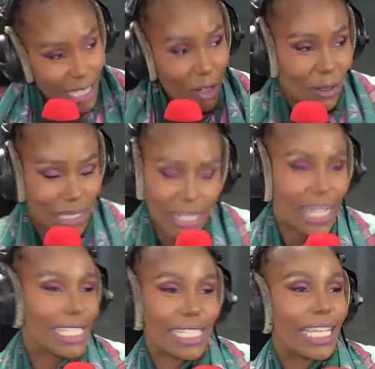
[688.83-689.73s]
No,
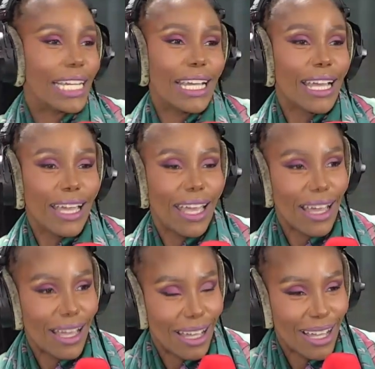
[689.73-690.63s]
seriously. Yeah.
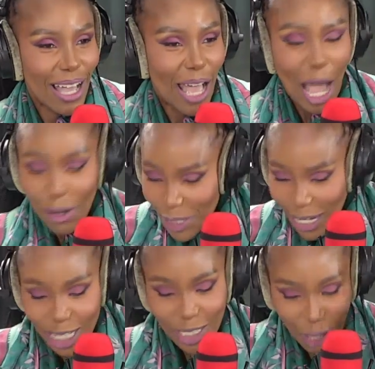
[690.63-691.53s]
How do you
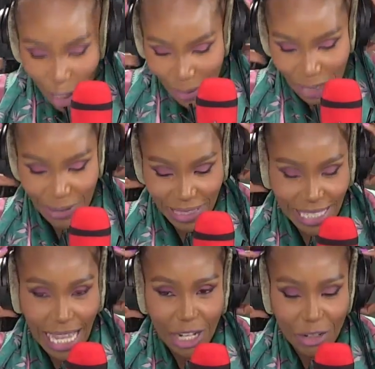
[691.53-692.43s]
get a job here at the
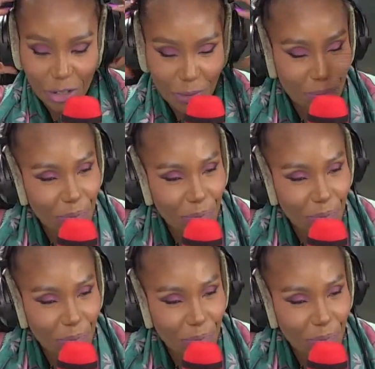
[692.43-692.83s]
Standard Group?